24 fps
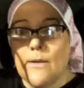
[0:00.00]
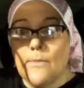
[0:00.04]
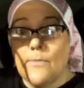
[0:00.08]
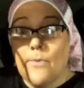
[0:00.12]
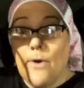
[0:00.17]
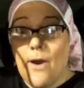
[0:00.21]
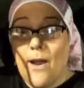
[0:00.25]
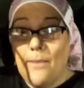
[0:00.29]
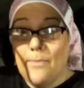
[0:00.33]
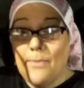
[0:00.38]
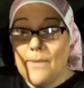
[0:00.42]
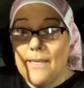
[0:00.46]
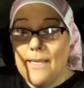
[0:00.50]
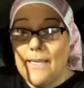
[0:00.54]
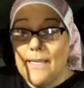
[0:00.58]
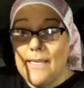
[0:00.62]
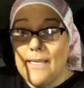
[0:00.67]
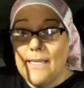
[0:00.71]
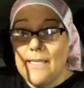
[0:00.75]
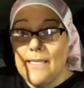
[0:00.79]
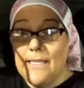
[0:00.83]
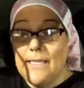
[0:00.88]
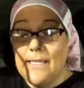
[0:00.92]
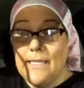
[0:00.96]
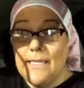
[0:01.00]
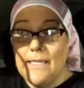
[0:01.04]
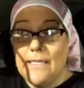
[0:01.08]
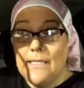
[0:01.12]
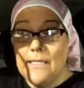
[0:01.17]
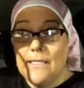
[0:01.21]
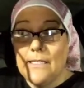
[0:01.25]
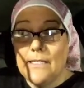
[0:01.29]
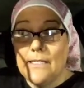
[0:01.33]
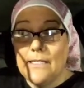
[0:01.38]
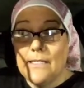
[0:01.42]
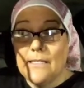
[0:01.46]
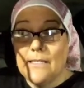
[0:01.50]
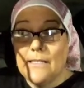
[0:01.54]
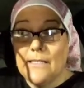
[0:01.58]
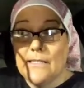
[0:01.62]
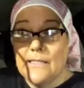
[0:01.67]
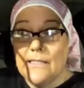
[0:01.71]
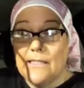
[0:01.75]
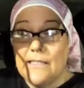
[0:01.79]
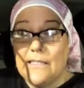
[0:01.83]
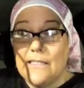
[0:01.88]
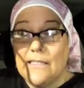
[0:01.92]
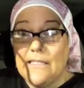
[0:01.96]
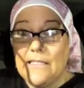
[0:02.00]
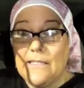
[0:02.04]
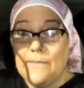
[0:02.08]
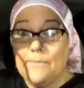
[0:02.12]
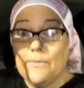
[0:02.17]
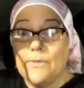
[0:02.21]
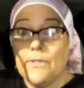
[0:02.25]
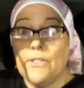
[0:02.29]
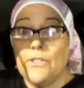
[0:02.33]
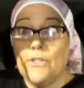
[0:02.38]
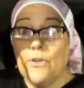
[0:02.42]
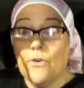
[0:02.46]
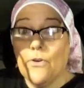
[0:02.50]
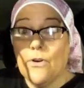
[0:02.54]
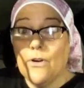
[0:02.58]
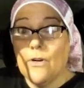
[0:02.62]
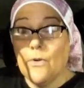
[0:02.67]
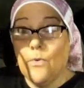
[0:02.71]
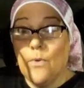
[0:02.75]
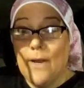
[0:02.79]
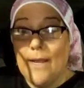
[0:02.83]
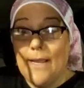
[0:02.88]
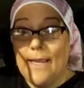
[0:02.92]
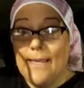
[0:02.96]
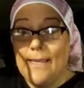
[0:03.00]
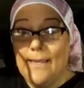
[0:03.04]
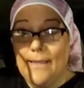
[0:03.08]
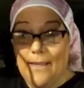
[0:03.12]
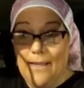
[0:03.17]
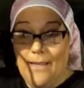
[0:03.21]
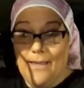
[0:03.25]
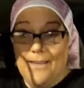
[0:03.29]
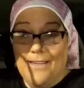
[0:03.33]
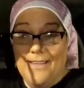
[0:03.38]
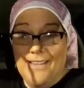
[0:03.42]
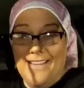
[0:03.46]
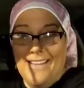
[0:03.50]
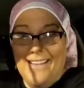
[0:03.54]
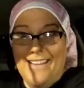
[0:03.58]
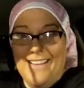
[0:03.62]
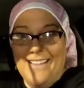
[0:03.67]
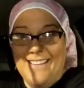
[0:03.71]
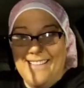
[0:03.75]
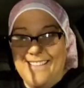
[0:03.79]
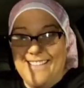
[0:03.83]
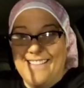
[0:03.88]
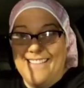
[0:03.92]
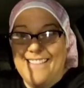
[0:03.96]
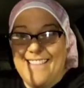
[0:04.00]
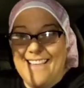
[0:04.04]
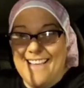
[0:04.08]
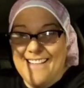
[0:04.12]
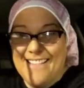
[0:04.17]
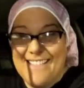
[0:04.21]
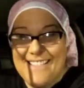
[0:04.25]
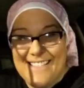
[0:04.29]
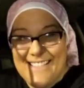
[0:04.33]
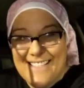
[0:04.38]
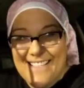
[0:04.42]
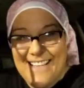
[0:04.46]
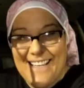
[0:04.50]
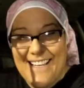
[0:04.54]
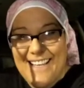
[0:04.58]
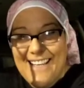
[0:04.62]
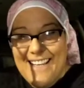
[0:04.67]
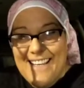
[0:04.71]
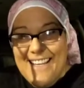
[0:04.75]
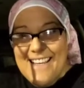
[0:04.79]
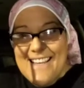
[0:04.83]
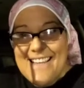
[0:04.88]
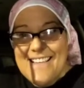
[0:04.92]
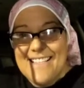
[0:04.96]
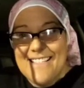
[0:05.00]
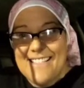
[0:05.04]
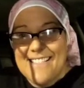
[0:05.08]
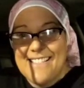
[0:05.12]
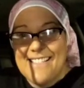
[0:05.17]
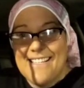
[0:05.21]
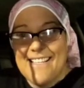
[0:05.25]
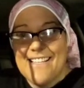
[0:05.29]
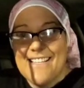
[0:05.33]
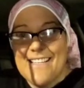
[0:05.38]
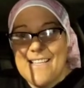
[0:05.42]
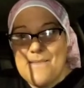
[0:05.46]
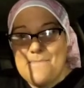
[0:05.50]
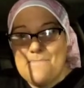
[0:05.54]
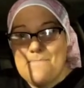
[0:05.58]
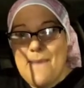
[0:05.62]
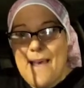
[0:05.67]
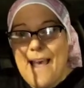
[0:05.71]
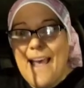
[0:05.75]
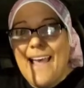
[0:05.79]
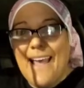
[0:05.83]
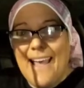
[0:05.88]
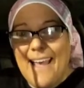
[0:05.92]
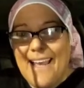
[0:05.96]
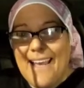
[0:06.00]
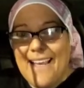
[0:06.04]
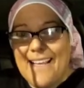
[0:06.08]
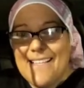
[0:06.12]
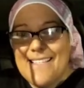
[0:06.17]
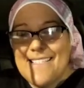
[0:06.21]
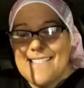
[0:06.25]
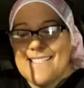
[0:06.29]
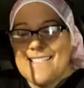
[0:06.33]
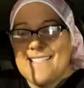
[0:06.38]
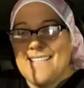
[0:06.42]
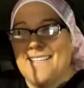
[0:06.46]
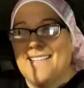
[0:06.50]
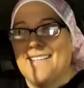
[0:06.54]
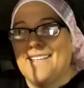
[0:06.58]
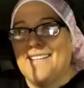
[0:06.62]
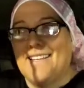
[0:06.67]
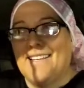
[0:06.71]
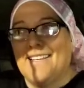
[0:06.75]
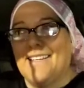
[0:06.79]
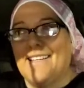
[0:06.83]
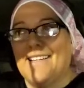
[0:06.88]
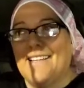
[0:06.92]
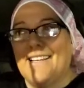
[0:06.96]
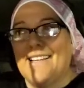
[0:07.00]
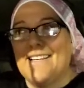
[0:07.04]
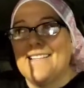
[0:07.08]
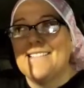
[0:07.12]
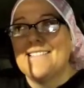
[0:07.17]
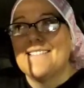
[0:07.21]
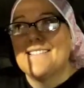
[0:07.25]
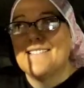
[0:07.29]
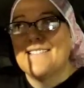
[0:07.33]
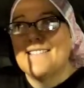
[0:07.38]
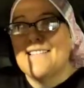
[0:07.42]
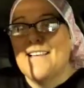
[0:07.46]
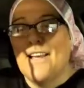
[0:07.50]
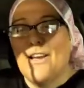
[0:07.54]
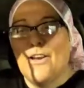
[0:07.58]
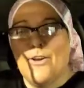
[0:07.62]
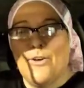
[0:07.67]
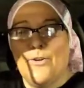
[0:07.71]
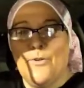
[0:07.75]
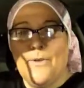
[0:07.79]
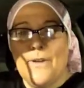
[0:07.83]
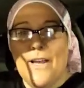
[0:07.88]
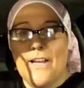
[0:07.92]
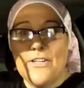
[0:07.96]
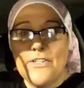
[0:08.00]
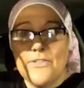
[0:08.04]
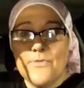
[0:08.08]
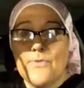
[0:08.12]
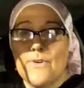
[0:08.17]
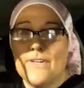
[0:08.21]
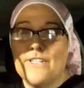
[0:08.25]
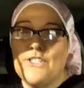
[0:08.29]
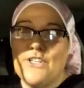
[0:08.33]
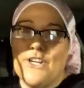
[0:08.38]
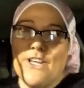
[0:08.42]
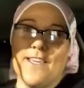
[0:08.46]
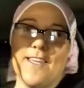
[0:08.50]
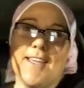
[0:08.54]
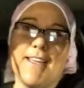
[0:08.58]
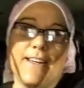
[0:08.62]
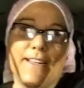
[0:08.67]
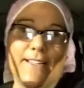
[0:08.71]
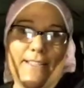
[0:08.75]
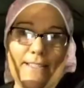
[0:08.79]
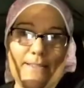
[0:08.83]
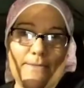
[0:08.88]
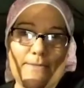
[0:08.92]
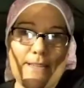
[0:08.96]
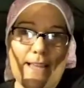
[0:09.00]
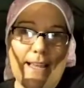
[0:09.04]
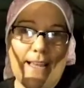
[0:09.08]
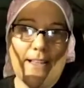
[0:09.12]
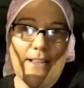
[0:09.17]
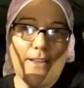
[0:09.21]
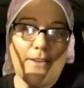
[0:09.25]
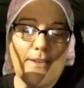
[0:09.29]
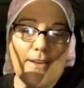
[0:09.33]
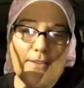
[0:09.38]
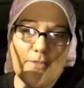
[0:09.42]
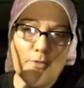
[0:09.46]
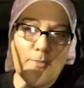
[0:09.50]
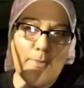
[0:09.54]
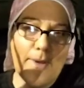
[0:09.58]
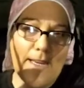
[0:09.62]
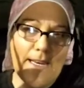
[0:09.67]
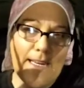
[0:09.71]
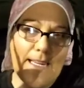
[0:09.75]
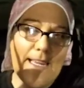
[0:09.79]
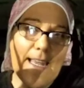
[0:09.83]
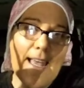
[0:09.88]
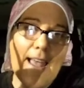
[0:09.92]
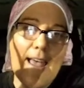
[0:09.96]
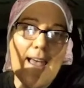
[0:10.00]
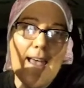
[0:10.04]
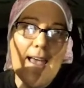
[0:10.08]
probably put yarn away that's still in bags. So I just want to check in and say hello to everybody.